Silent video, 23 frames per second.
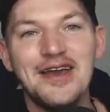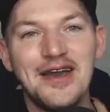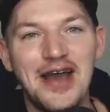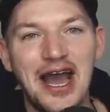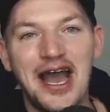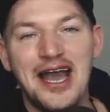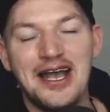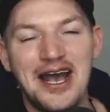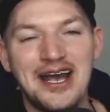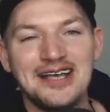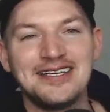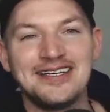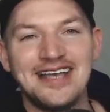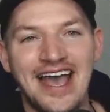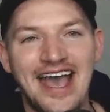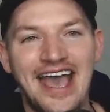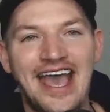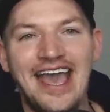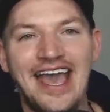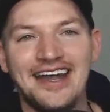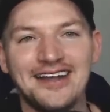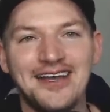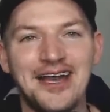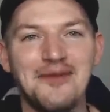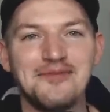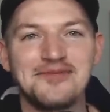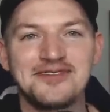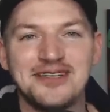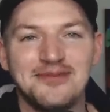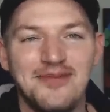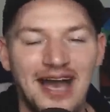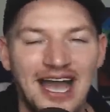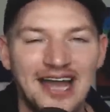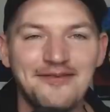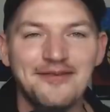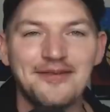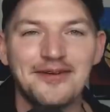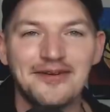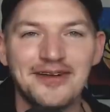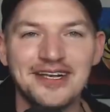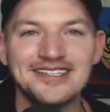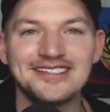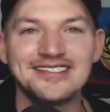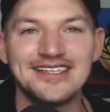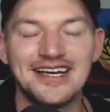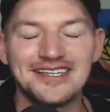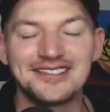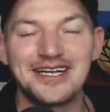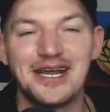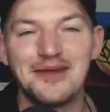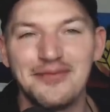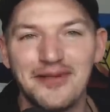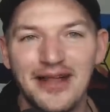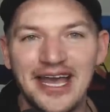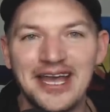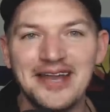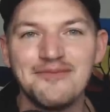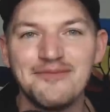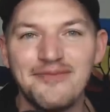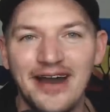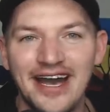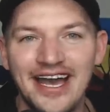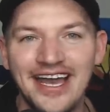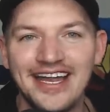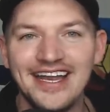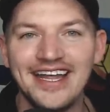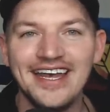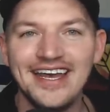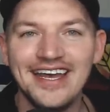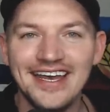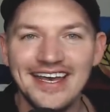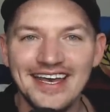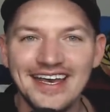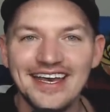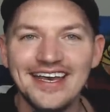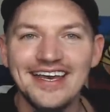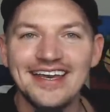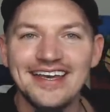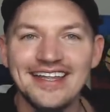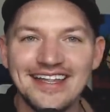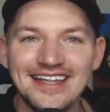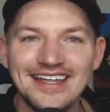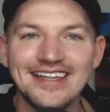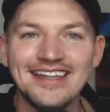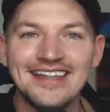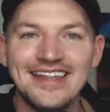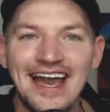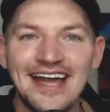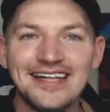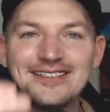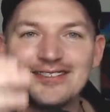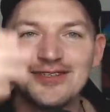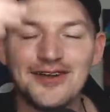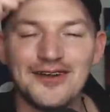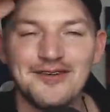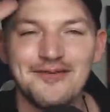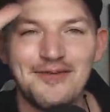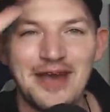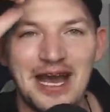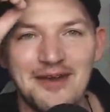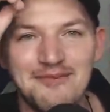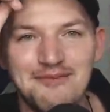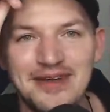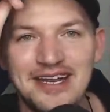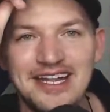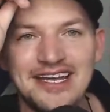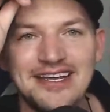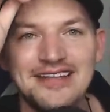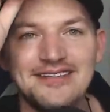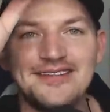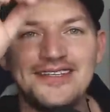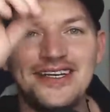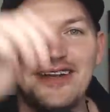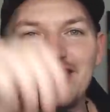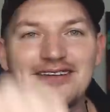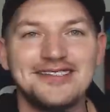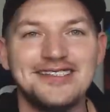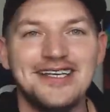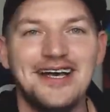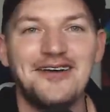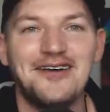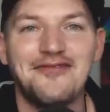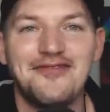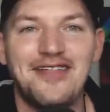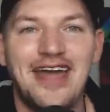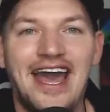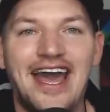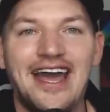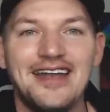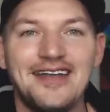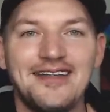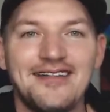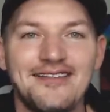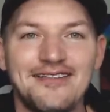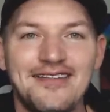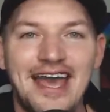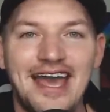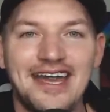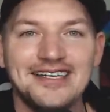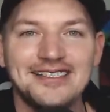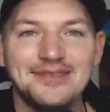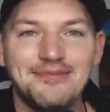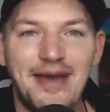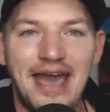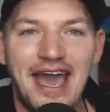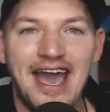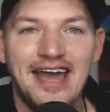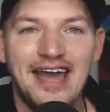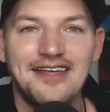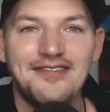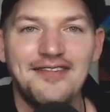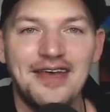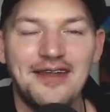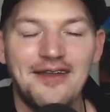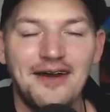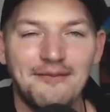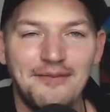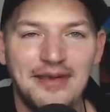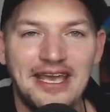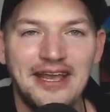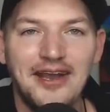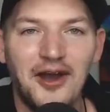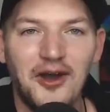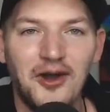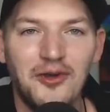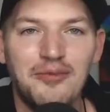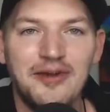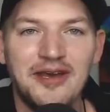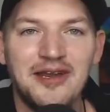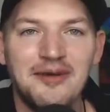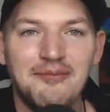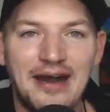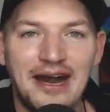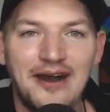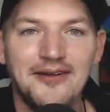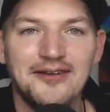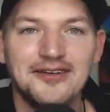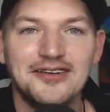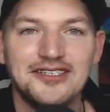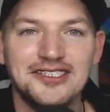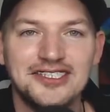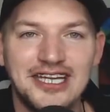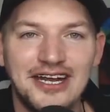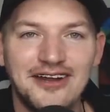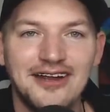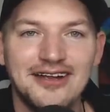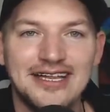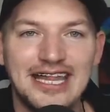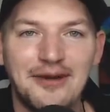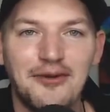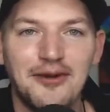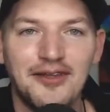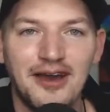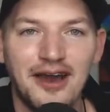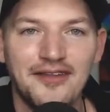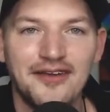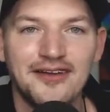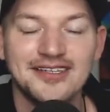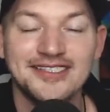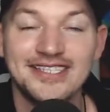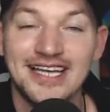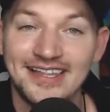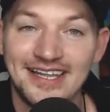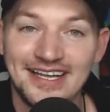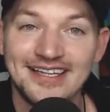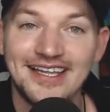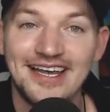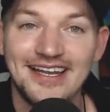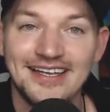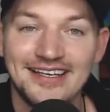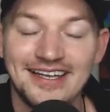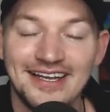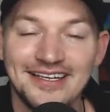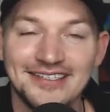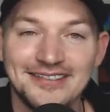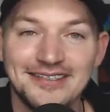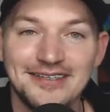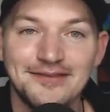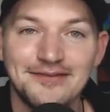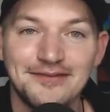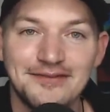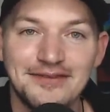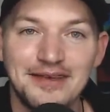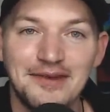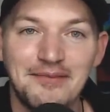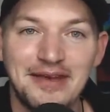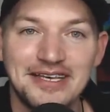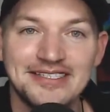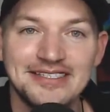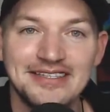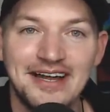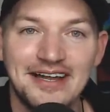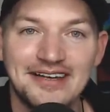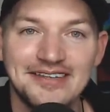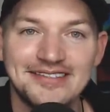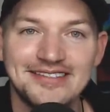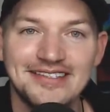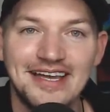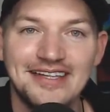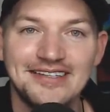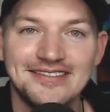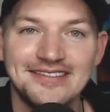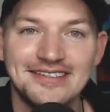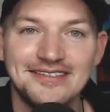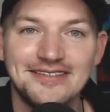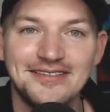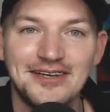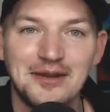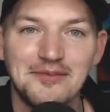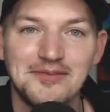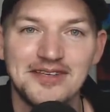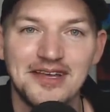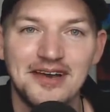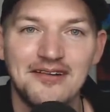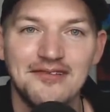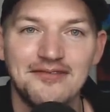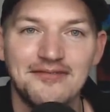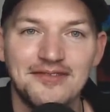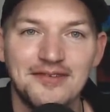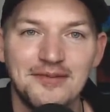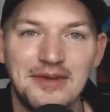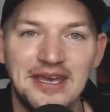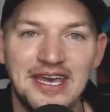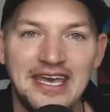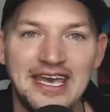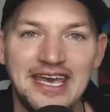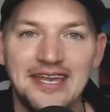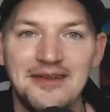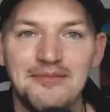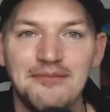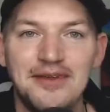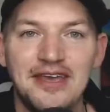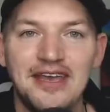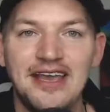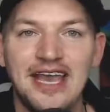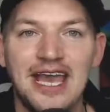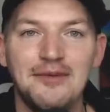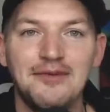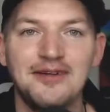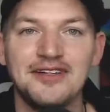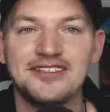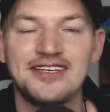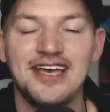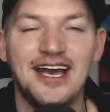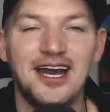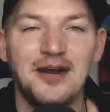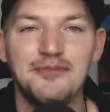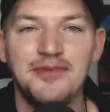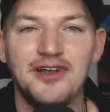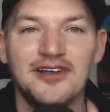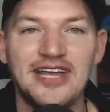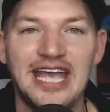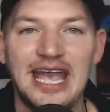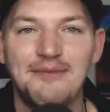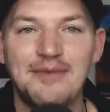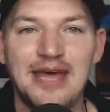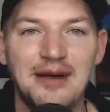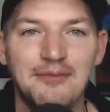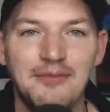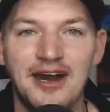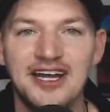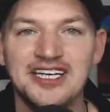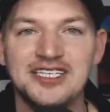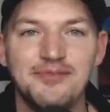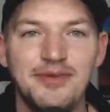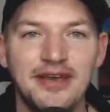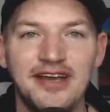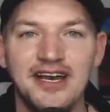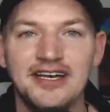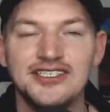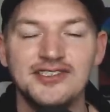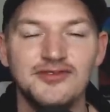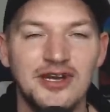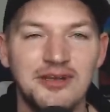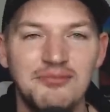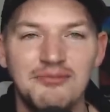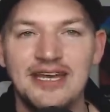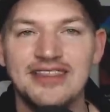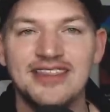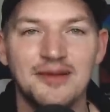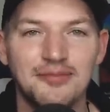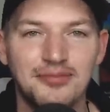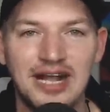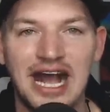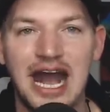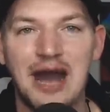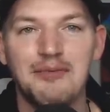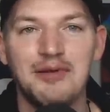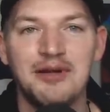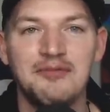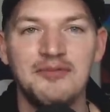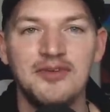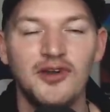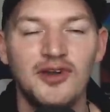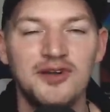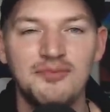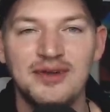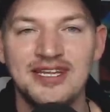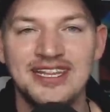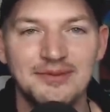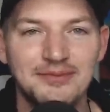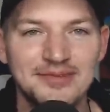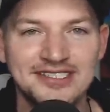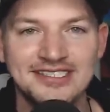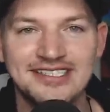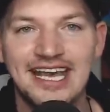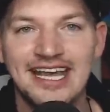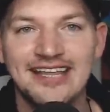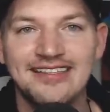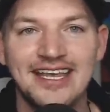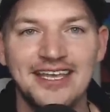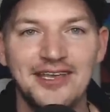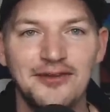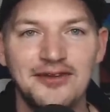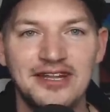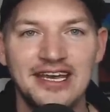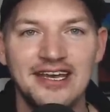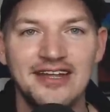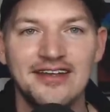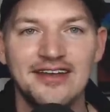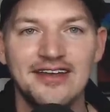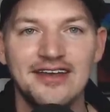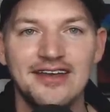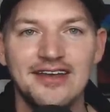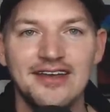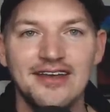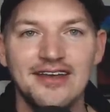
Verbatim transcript: uh, a, a hand comes to mind from a recent session I played, but that's sort of admitting to yourself that that is bad, and then being open about sharing that with others. I think that it actually that makes a lot of sense in terms of it being able to help your game that much because you admit the problem, you admit the mistake that you did,